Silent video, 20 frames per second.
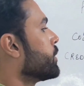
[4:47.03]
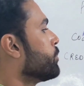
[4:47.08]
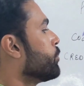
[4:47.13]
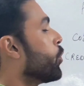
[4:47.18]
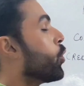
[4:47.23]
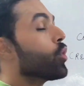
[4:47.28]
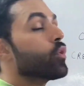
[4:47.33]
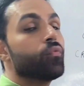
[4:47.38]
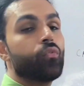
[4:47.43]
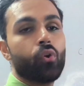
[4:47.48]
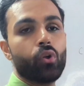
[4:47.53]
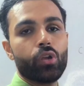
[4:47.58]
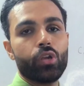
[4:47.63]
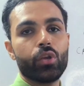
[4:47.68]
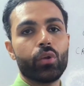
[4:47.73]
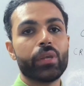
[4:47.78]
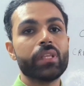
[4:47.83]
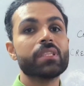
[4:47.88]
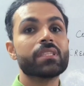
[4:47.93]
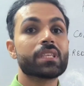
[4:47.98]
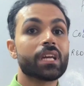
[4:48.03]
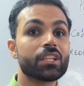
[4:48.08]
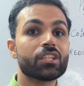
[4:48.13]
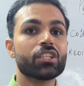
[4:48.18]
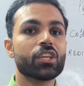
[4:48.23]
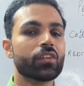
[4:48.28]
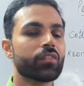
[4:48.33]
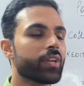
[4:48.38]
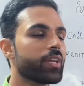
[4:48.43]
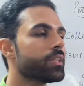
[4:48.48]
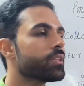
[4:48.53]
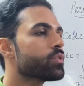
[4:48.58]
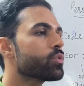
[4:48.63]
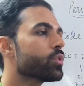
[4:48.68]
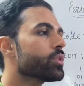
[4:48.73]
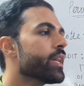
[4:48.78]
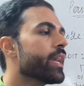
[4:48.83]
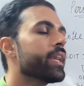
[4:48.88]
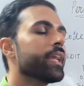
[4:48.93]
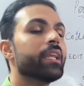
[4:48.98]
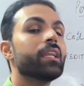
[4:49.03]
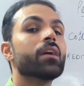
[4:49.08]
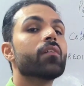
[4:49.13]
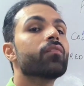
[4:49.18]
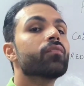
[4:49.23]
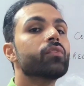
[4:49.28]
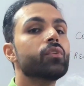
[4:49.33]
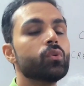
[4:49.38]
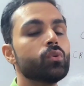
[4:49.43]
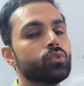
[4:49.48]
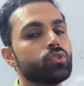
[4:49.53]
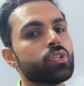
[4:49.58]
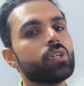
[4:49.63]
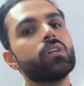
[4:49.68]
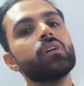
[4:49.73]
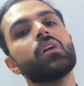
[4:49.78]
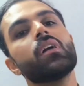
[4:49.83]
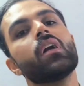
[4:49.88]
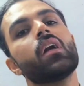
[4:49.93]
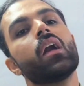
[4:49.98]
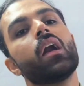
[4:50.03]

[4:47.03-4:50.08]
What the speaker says: portfolio in such a way so that in a future